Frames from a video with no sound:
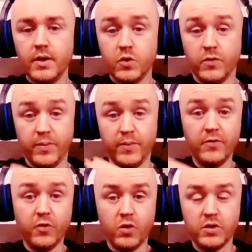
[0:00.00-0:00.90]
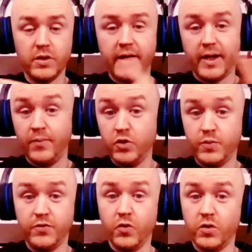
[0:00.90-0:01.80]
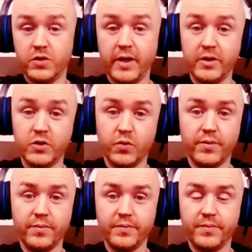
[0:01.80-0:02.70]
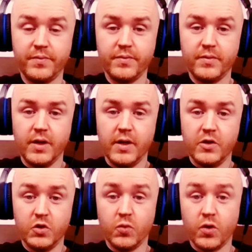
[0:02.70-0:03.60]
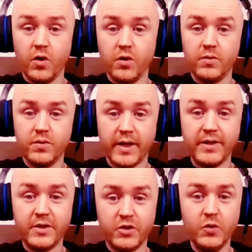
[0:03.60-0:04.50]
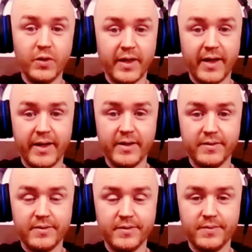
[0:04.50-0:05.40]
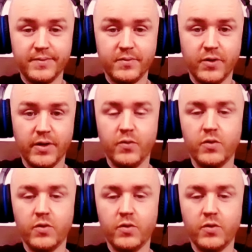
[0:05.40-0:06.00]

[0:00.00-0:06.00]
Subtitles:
So if I'm not focused on that, I must be focused elsewhere. So we're all kind of doing that, right?